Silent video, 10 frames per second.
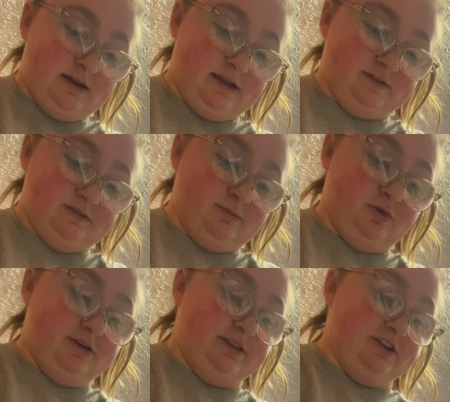Now it's
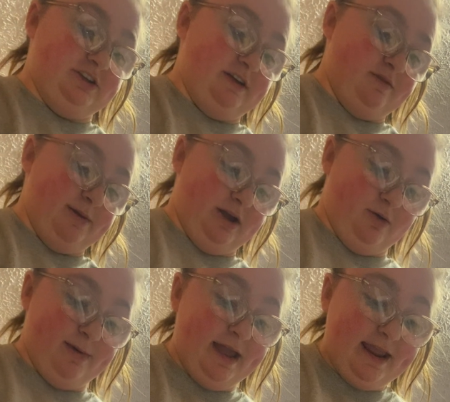important that you have a big
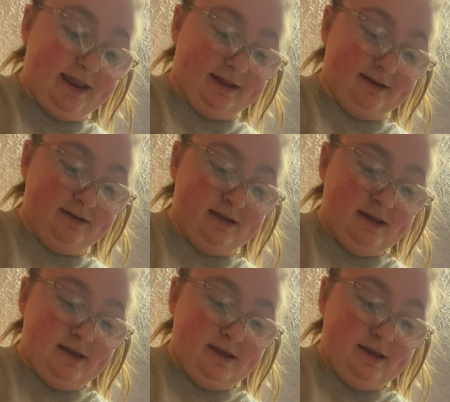old pan